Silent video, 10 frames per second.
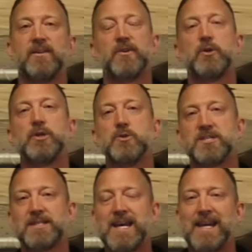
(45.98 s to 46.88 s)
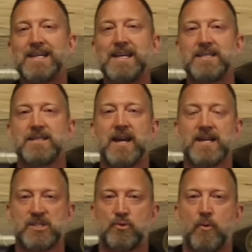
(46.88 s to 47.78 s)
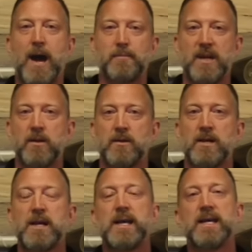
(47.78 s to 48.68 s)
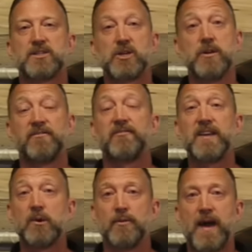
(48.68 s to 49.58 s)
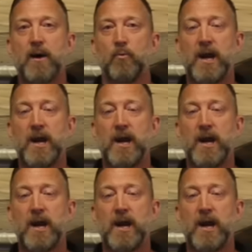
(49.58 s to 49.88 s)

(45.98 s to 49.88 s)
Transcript: if you use the techniques that I describe here, it's gonna feel that